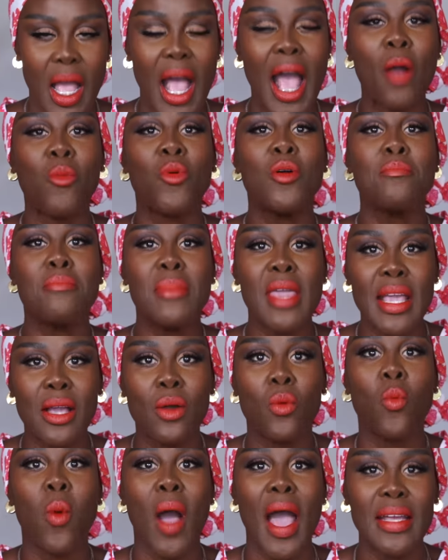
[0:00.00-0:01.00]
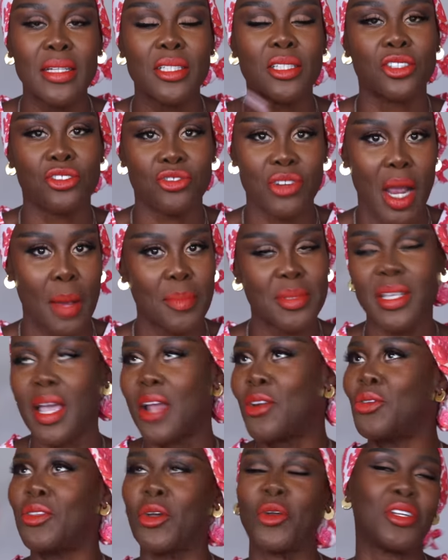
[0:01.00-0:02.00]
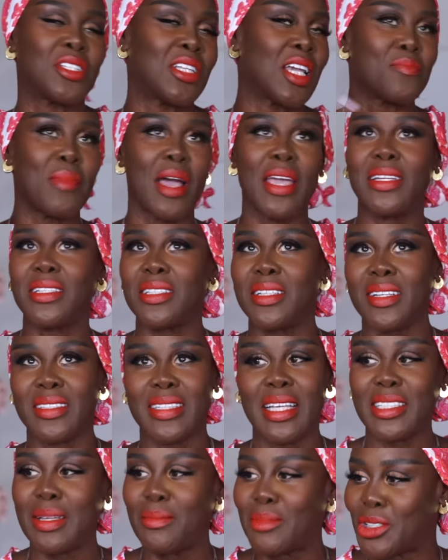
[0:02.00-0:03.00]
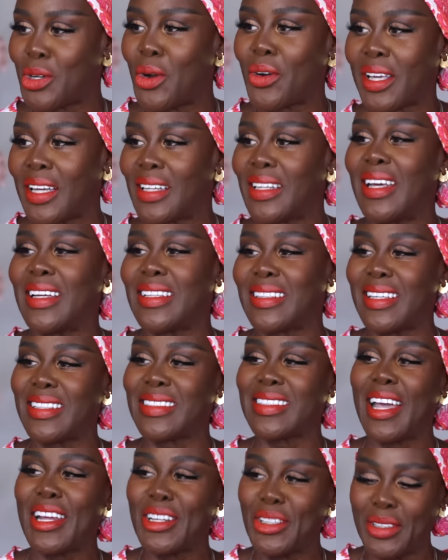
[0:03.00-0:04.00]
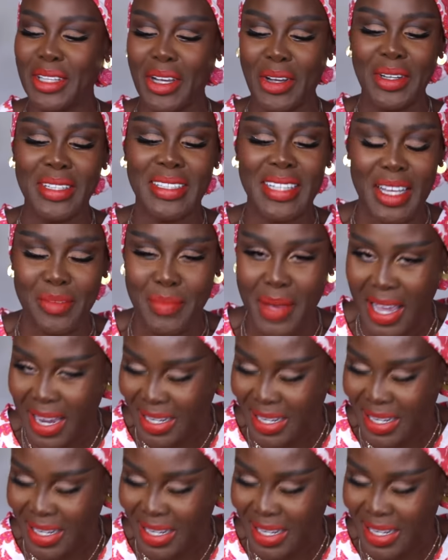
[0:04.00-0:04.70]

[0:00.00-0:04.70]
I will make wider straps. I know they're going to take my ideas as I'm talking like this. I know they're going to take my